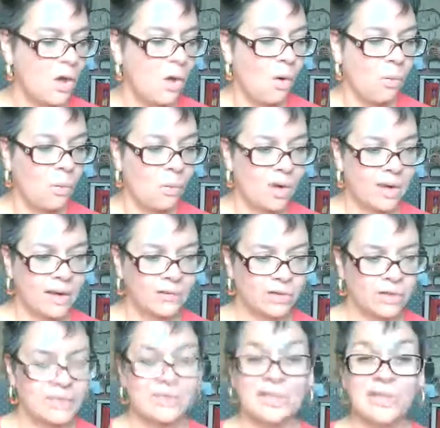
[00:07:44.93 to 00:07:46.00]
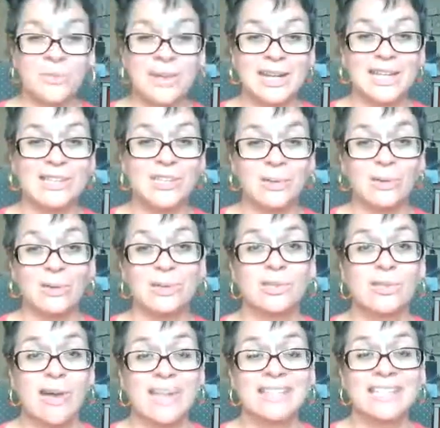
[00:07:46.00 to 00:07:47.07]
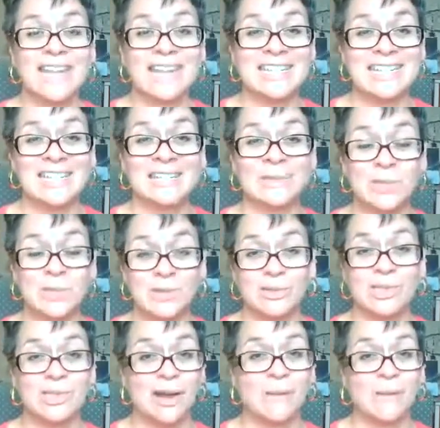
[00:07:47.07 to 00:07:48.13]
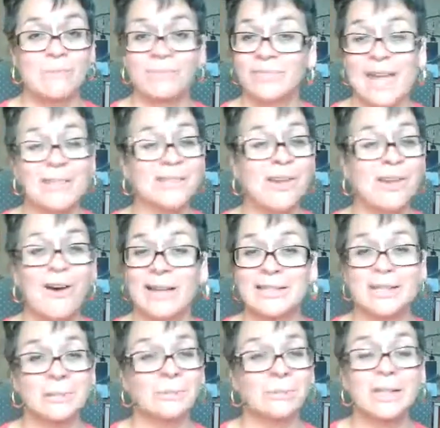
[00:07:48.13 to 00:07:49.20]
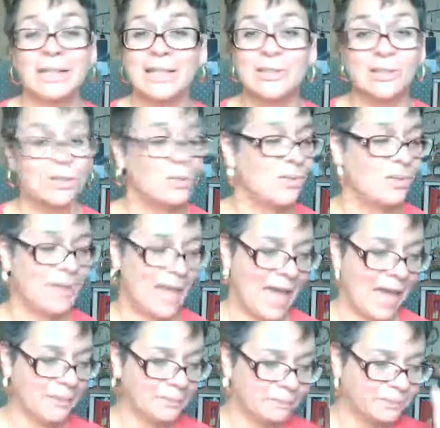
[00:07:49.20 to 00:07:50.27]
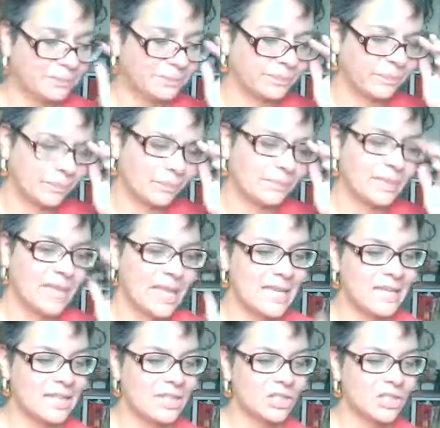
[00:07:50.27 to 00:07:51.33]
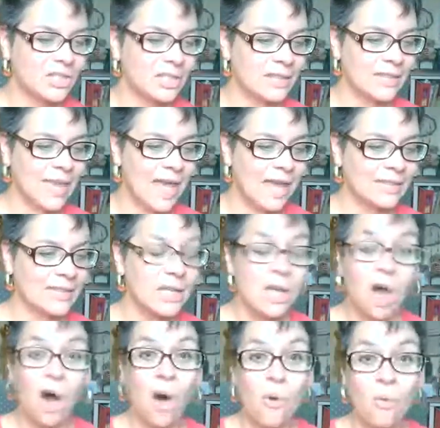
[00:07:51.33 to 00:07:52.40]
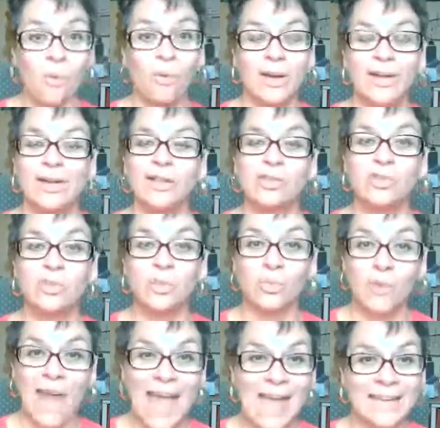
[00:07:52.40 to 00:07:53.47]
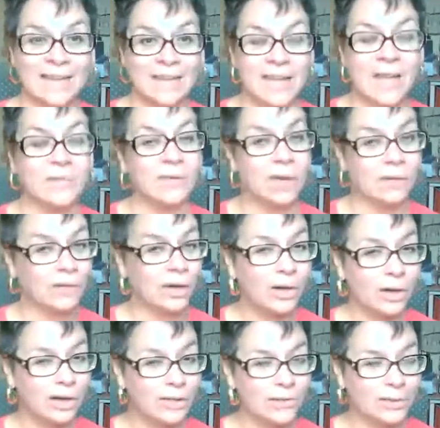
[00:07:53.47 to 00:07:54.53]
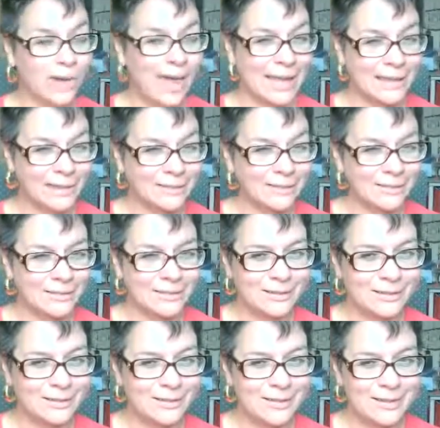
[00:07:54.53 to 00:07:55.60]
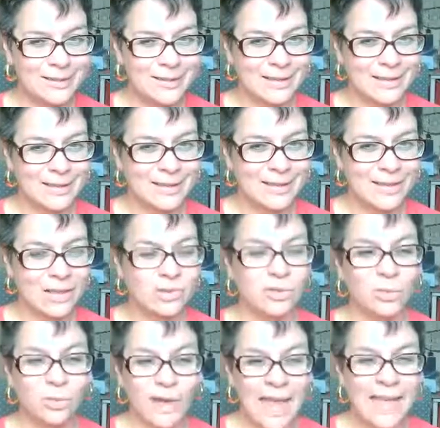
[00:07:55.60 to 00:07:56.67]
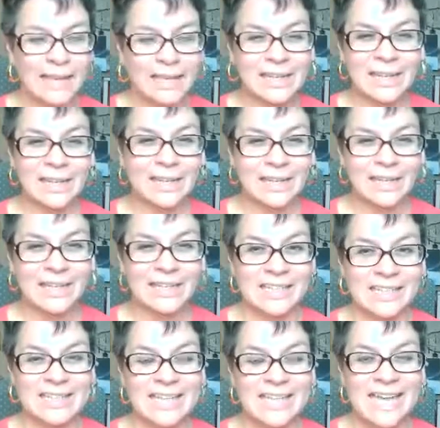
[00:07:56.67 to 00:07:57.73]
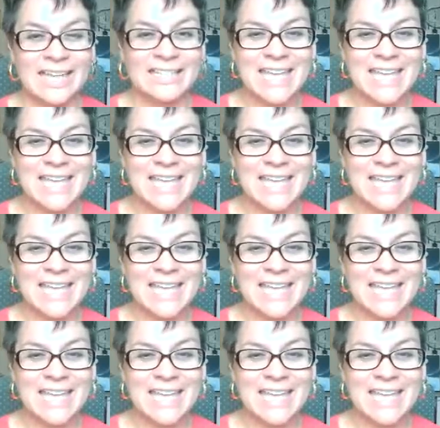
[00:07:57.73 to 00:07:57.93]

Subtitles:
Whatever it is that you want to get those thoughts and ideas when you start, that's awesome. Please do that. In addition to that, Dragon. Have you ever heard of Dragon? Dragon is a